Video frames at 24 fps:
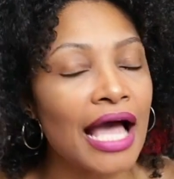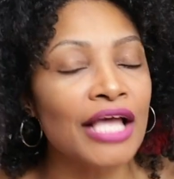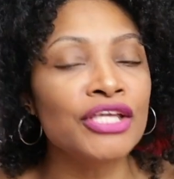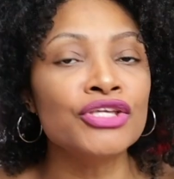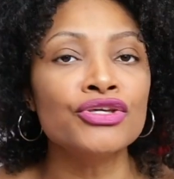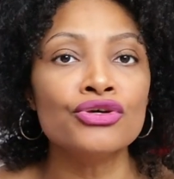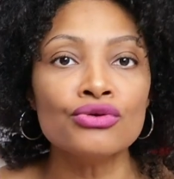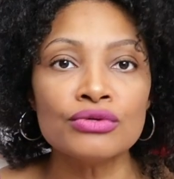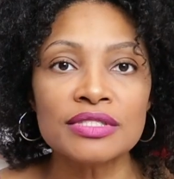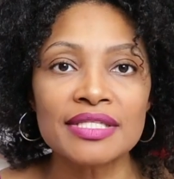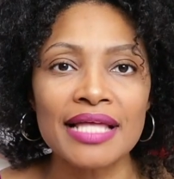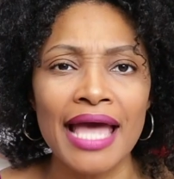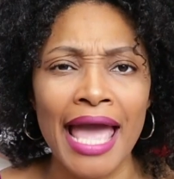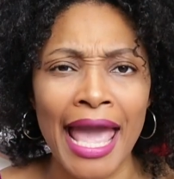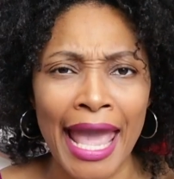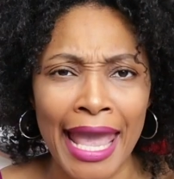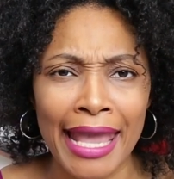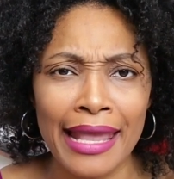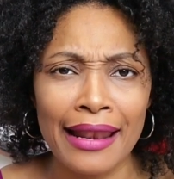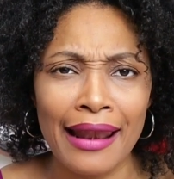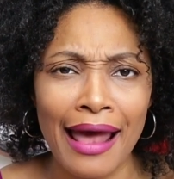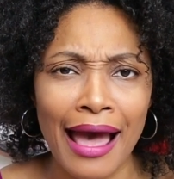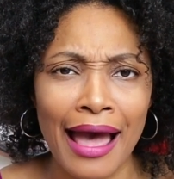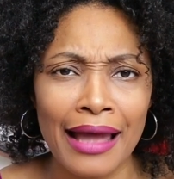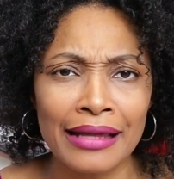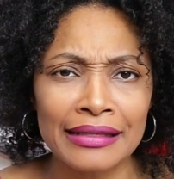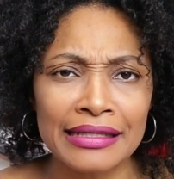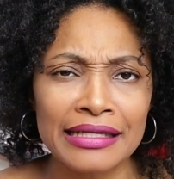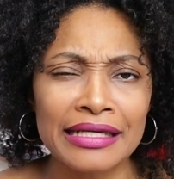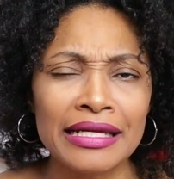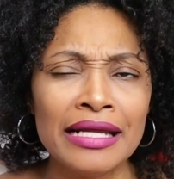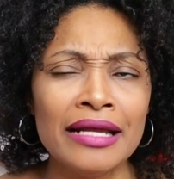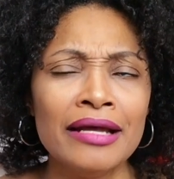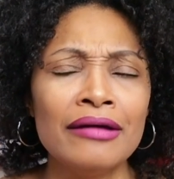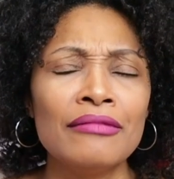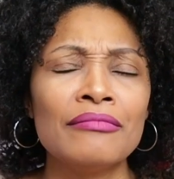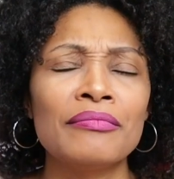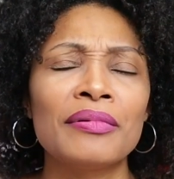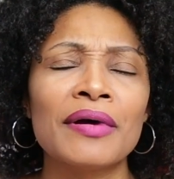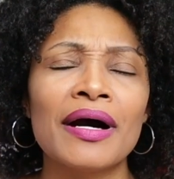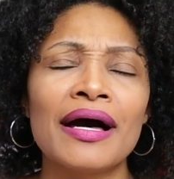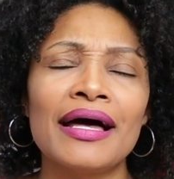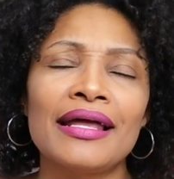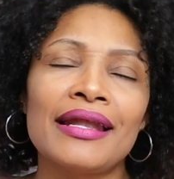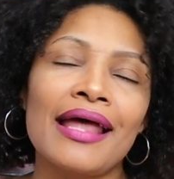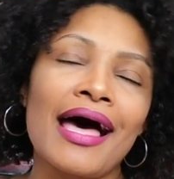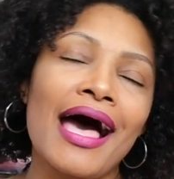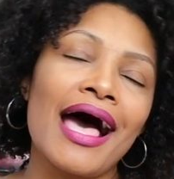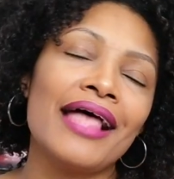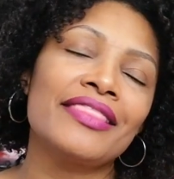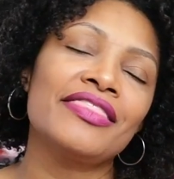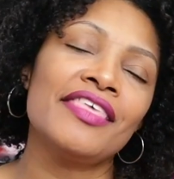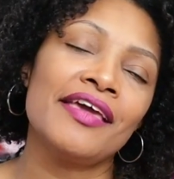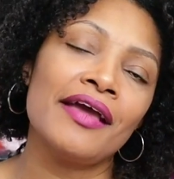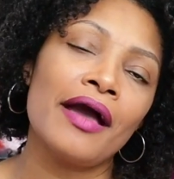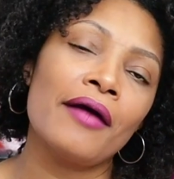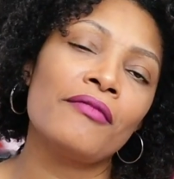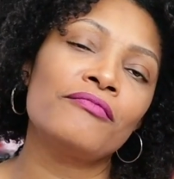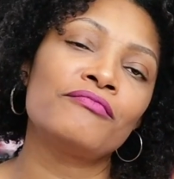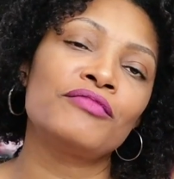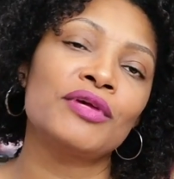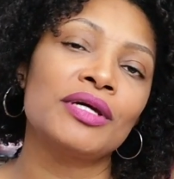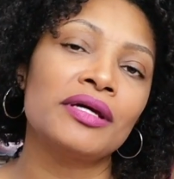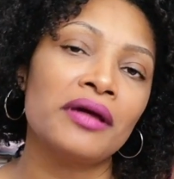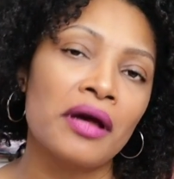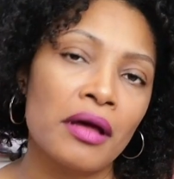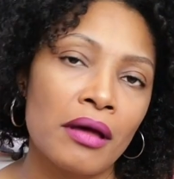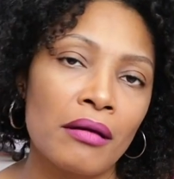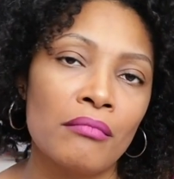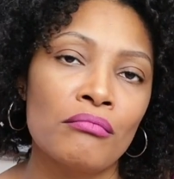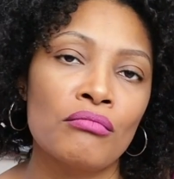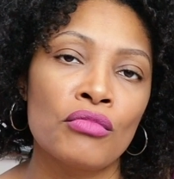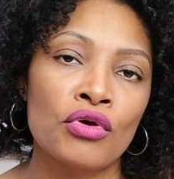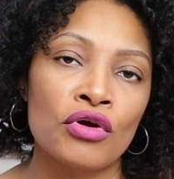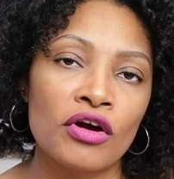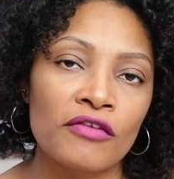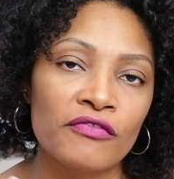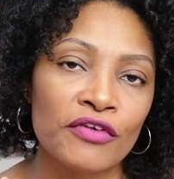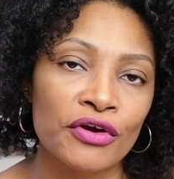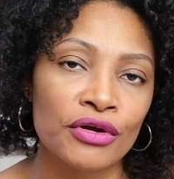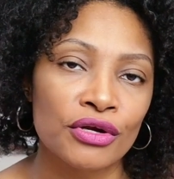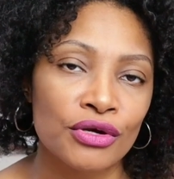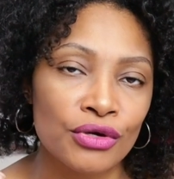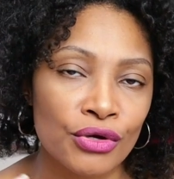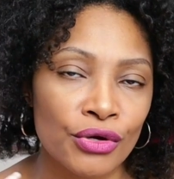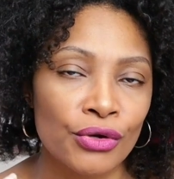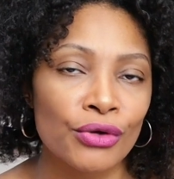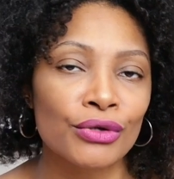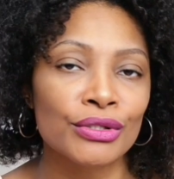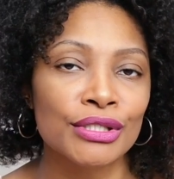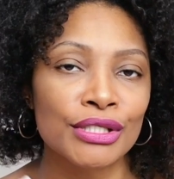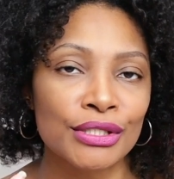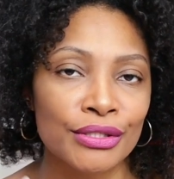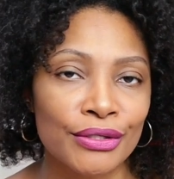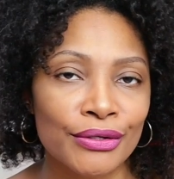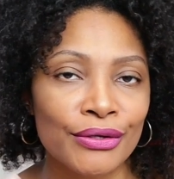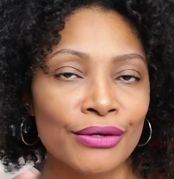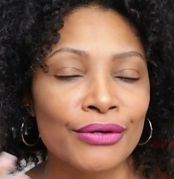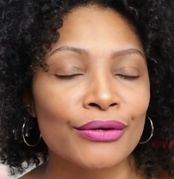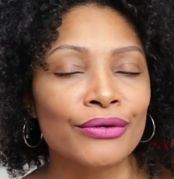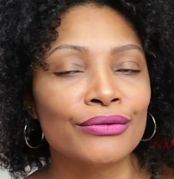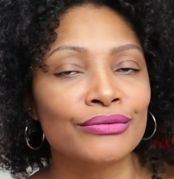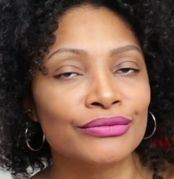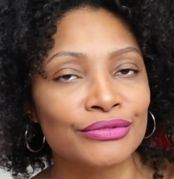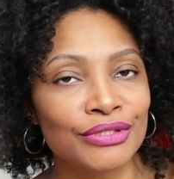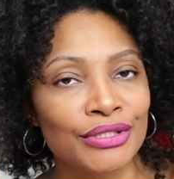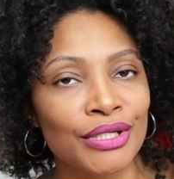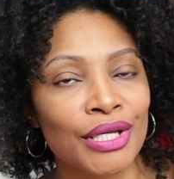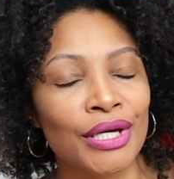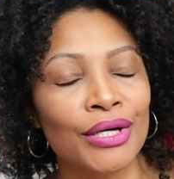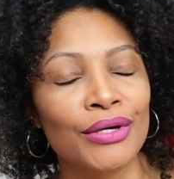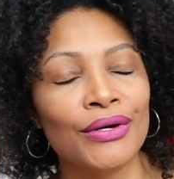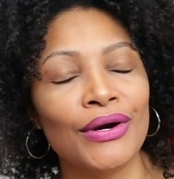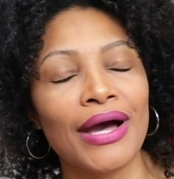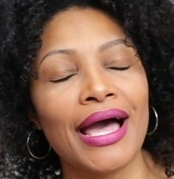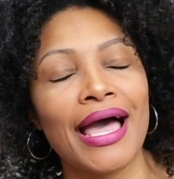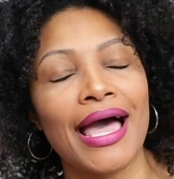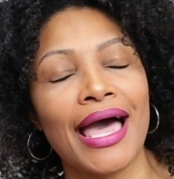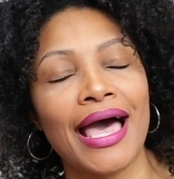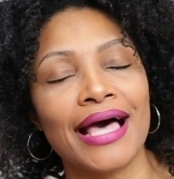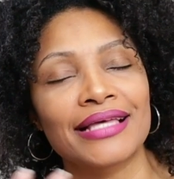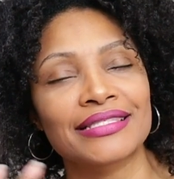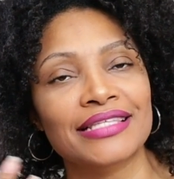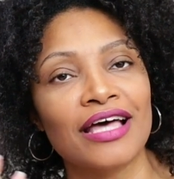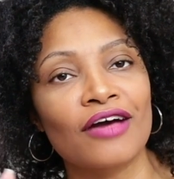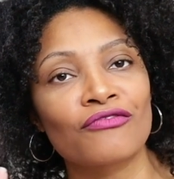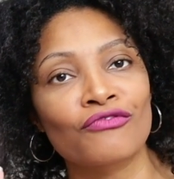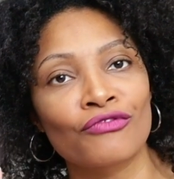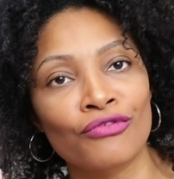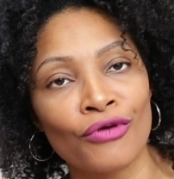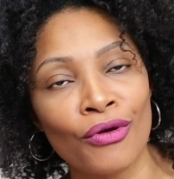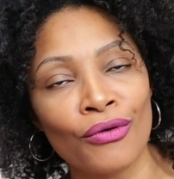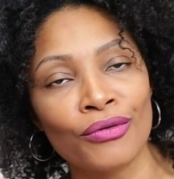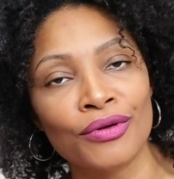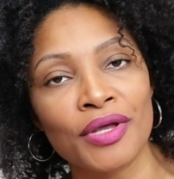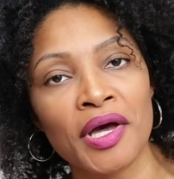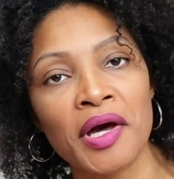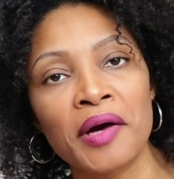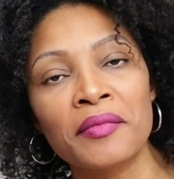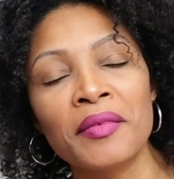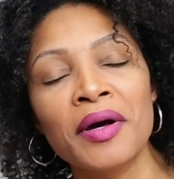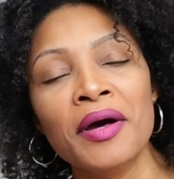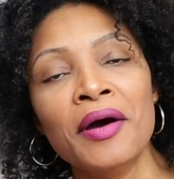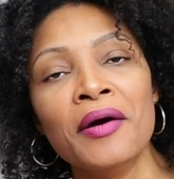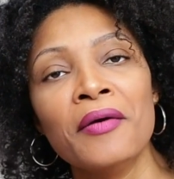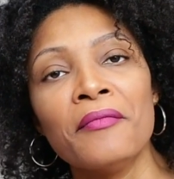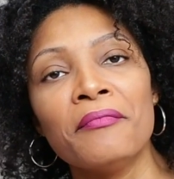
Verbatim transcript: I used to hate eyelet, but I think I've become more of a girly girl, you know, as I've grown up.